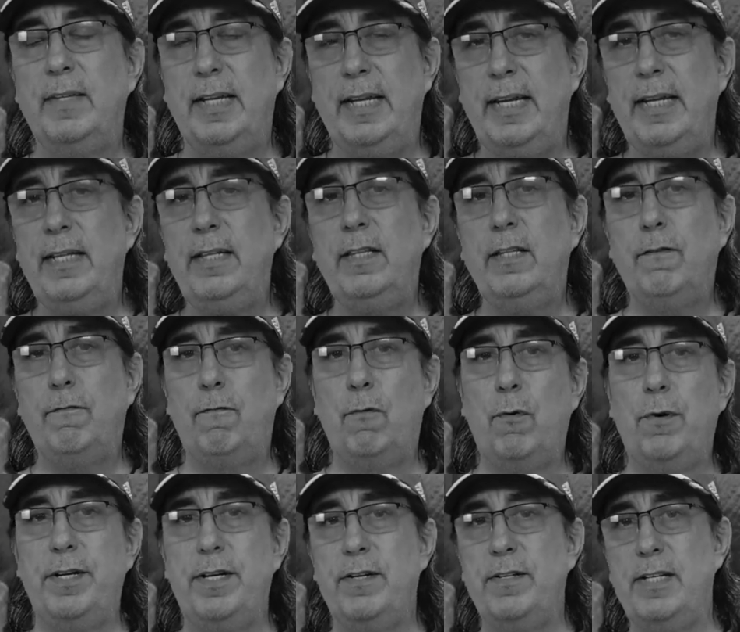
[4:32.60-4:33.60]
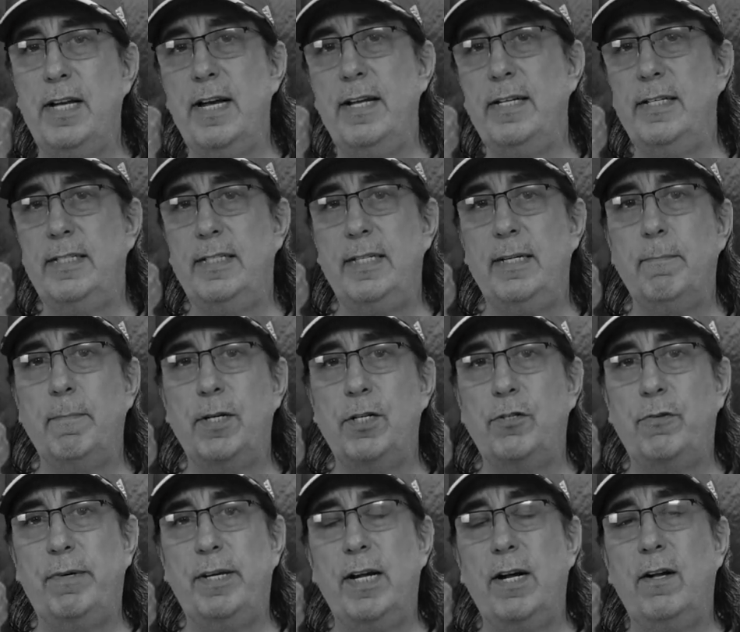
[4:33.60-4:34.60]
In the four-year dynasty in
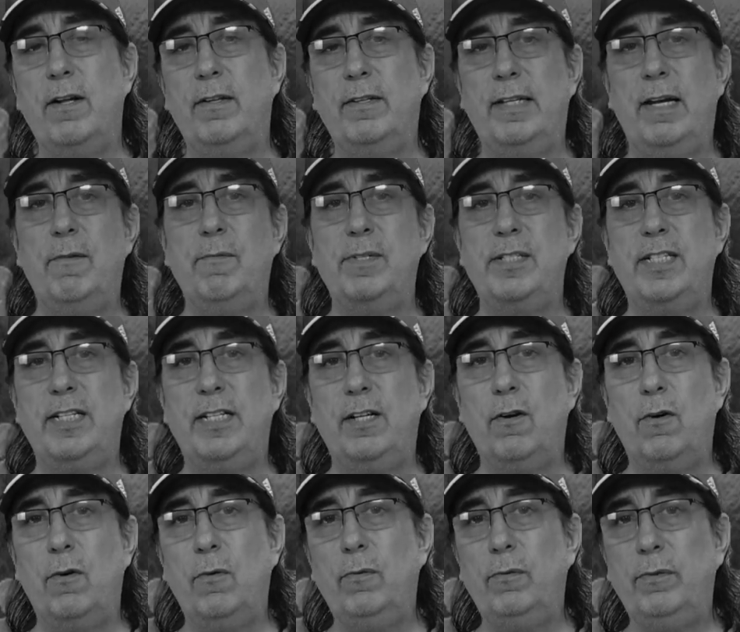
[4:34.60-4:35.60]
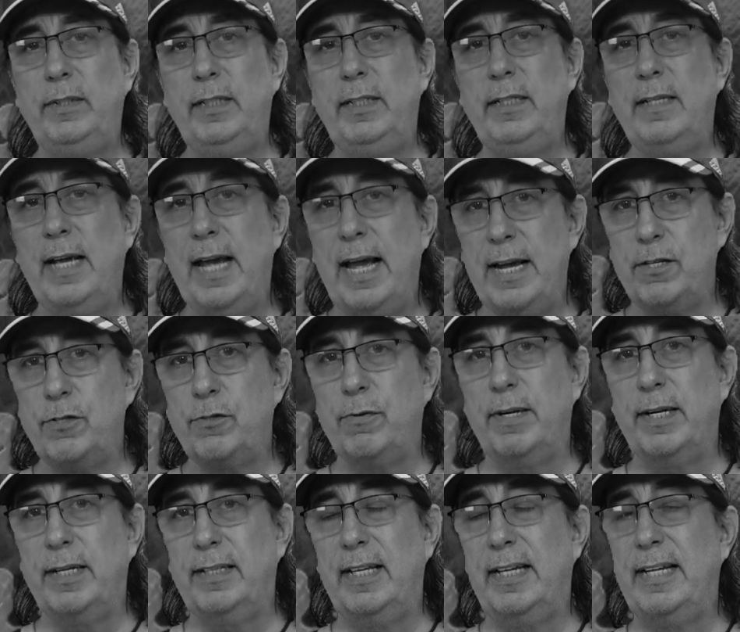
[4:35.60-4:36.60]
Montreal, that was the only hat
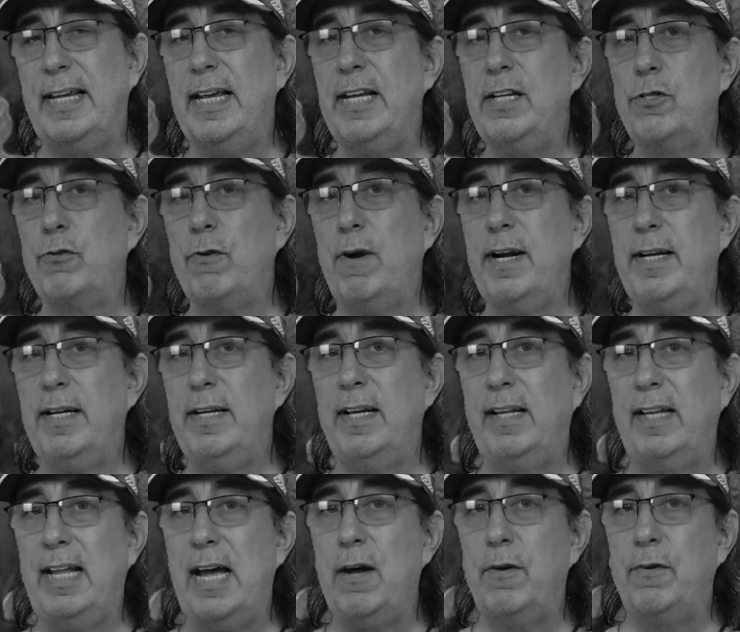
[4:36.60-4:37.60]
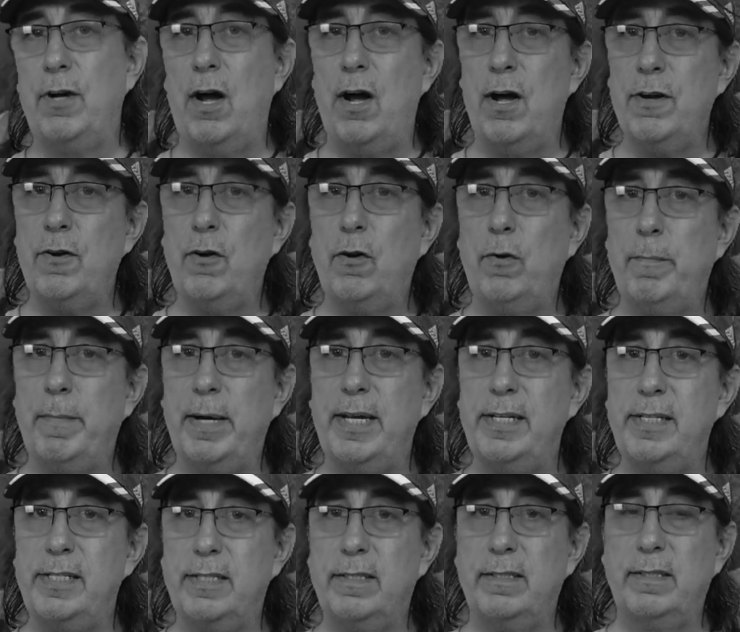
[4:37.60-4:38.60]
trick that Ken Dryden allowed on home
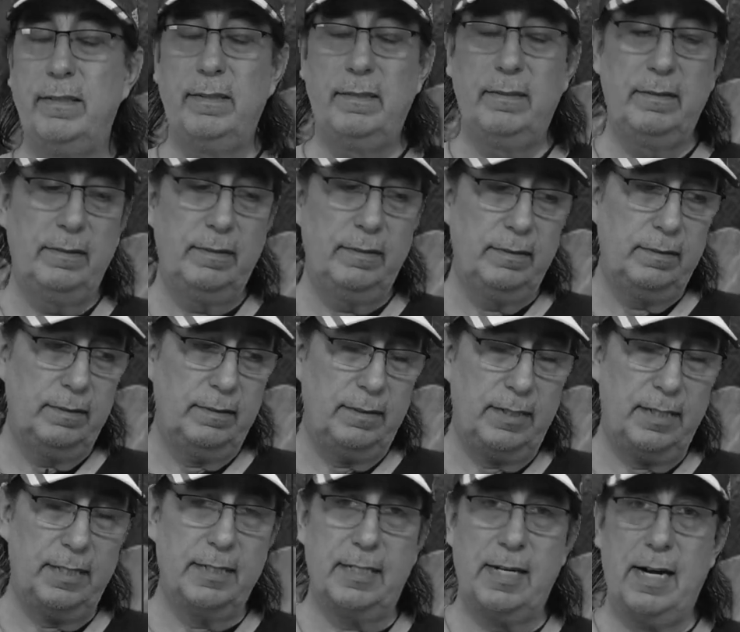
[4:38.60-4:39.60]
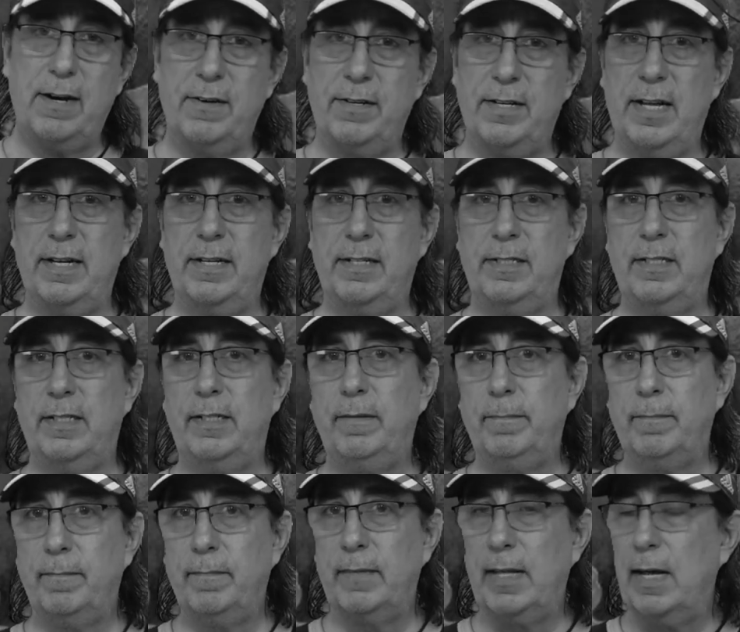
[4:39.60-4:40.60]
ice the entire dynasty.
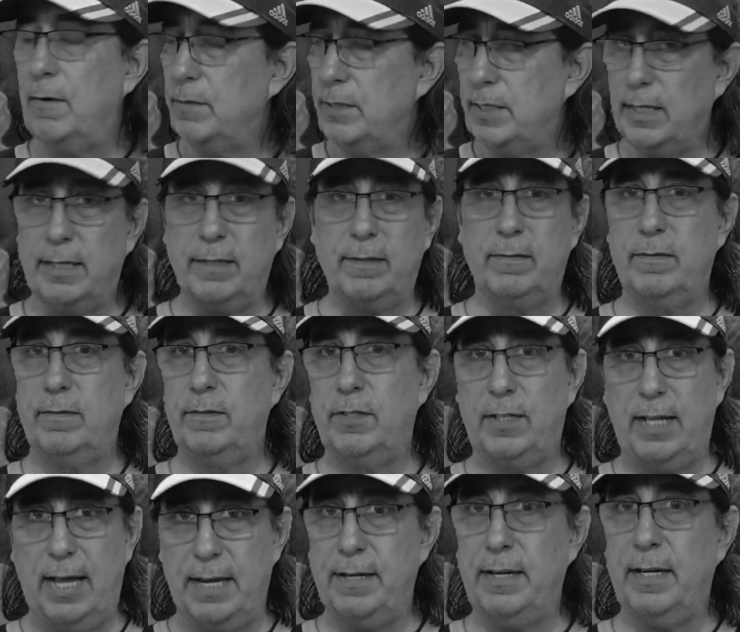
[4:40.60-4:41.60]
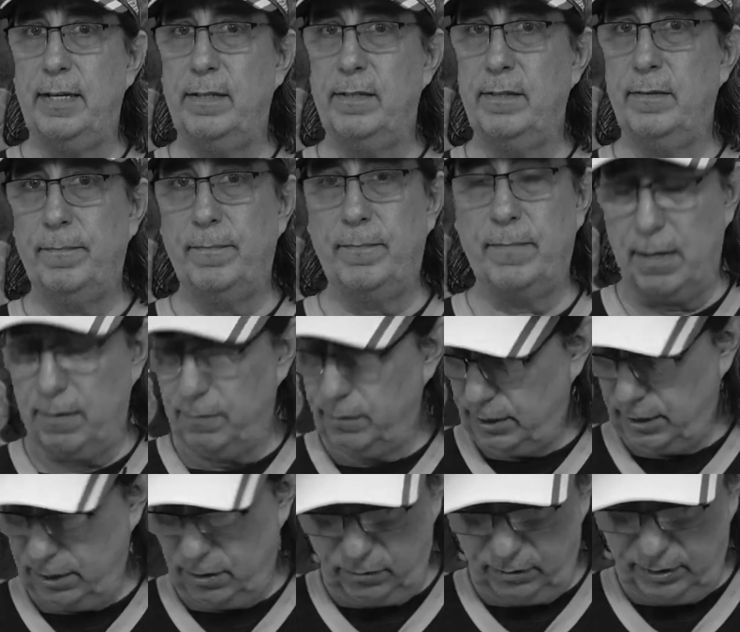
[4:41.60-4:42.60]
That was it, that night. That
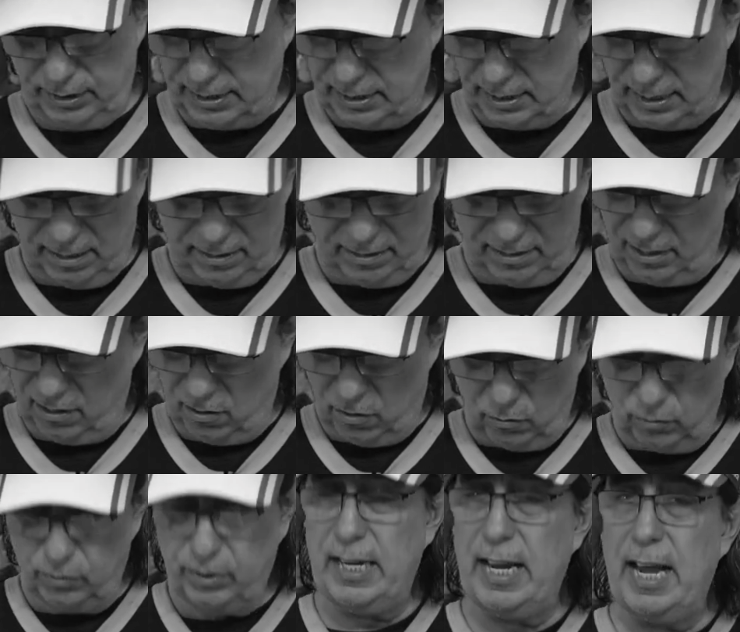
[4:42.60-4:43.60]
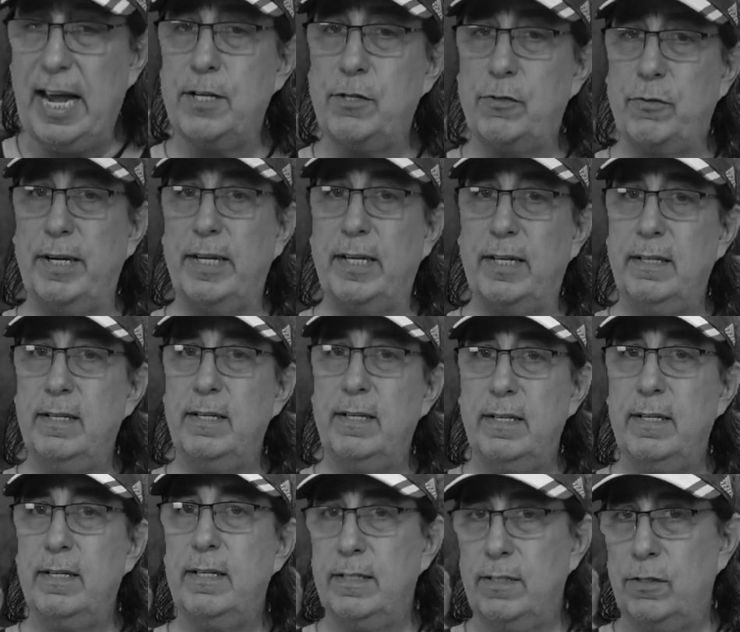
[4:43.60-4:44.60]
was the only hat trick
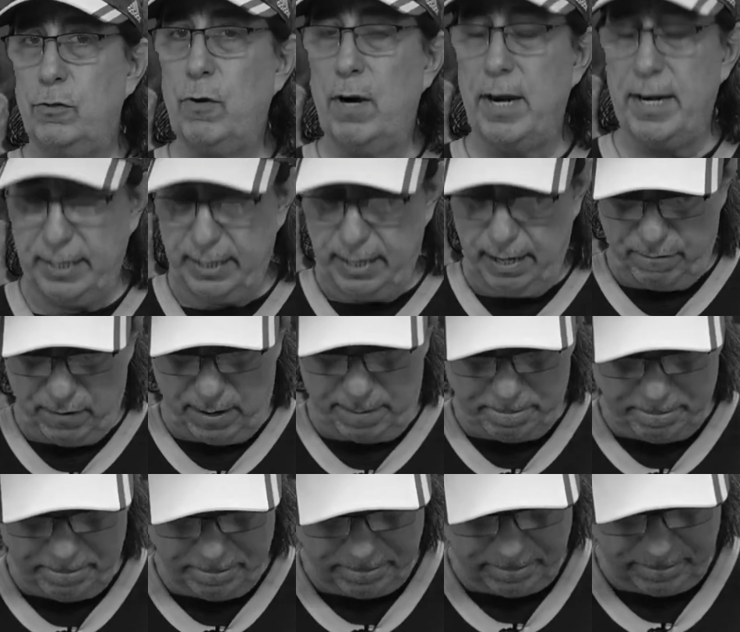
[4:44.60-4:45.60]
Dryden gave up.